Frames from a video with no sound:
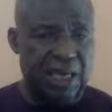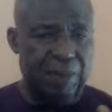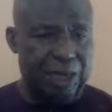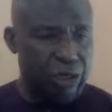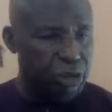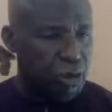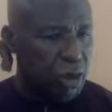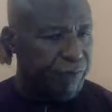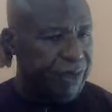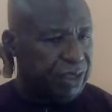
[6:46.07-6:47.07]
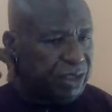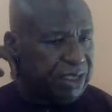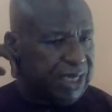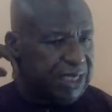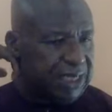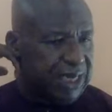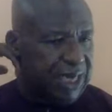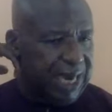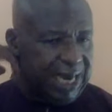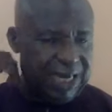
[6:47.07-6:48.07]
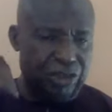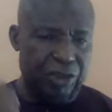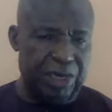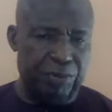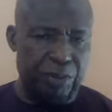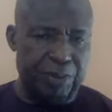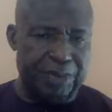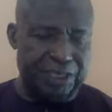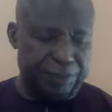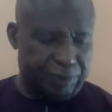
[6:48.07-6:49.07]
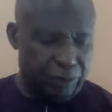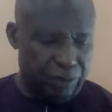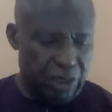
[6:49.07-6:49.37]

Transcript: Begin to confess your sins and ask for Him to be merciful,